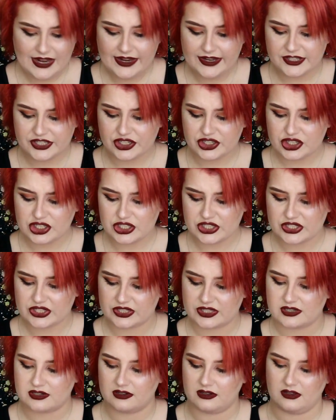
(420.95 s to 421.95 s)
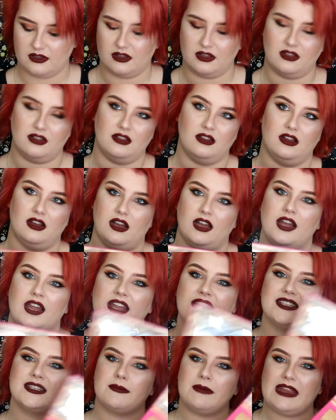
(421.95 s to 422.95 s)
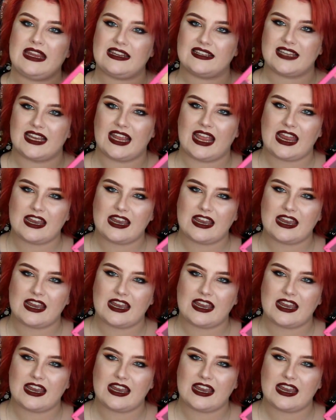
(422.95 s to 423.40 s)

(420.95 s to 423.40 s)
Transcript: it's just, it's amazing.